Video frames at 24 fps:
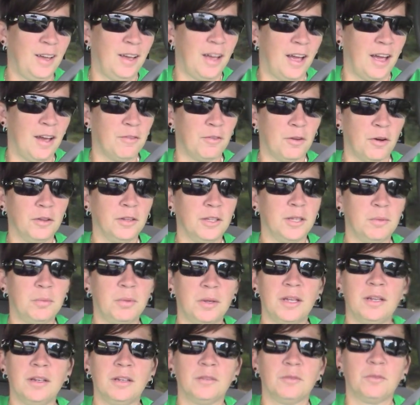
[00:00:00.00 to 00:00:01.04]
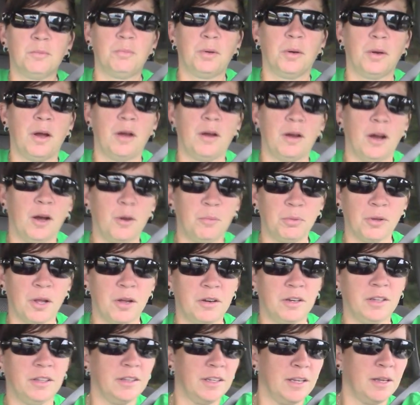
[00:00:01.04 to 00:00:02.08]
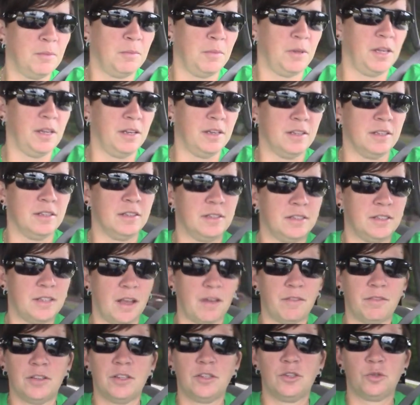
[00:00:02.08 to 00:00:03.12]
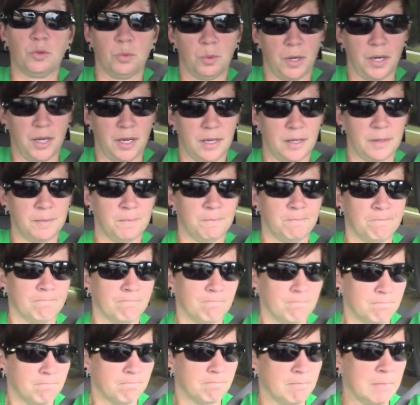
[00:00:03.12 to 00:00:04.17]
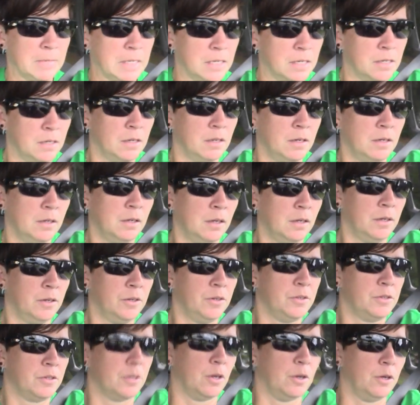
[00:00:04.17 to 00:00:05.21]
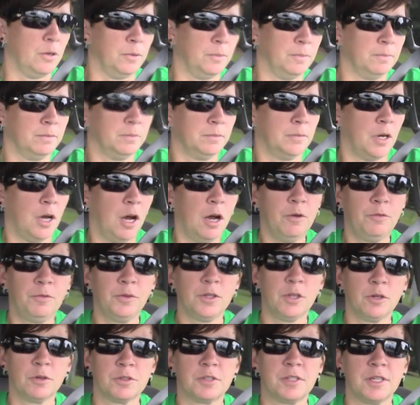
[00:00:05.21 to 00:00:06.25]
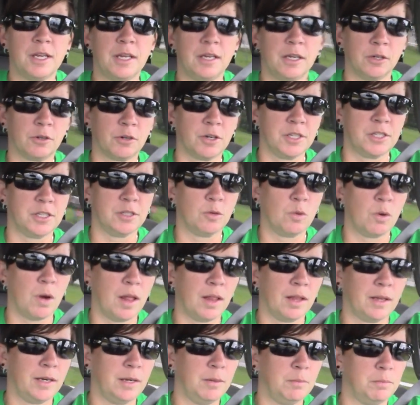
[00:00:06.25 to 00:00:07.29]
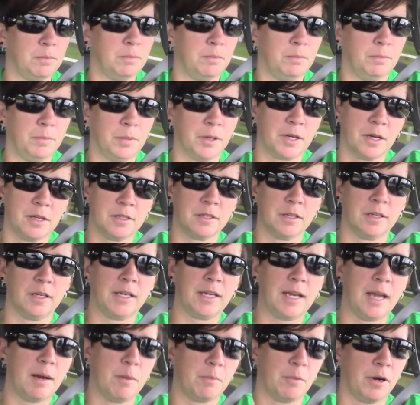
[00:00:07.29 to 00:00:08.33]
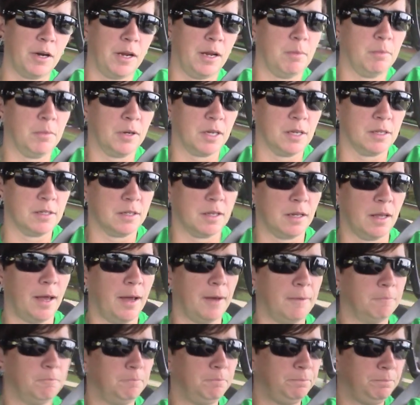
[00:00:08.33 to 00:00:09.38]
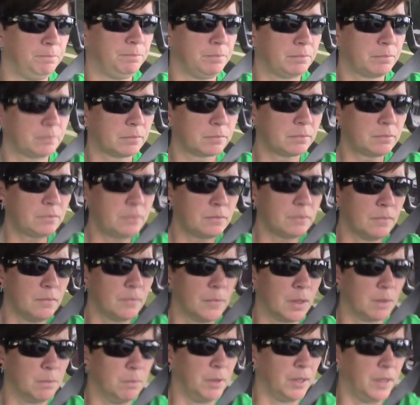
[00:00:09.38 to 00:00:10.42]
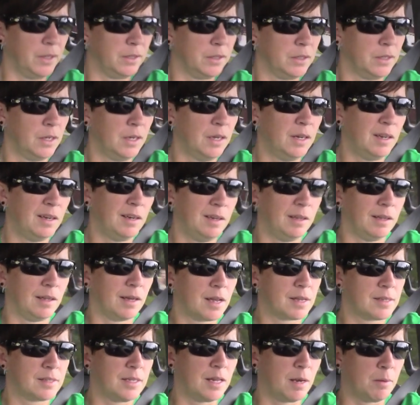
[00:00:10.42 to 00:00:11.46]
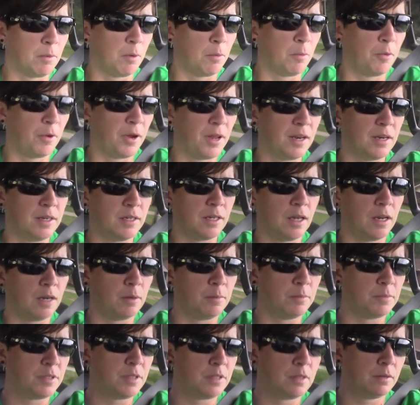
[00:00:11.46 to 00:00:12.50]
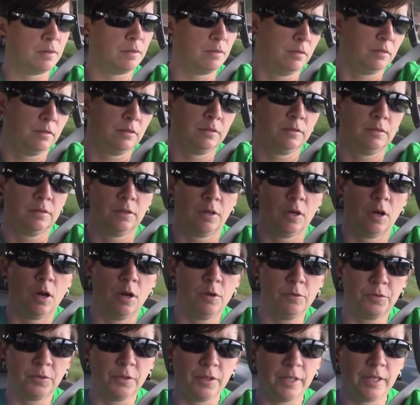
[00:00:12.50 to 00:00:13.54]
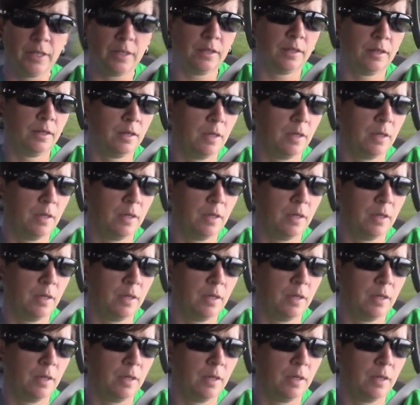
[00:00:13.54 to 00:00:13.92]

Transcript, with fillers: have only been uh, uploading them in 720. So hopefully you'll see an increase in quality because of the camera and because of that. But like I said, I'm on my way to Dunham's. Hopefully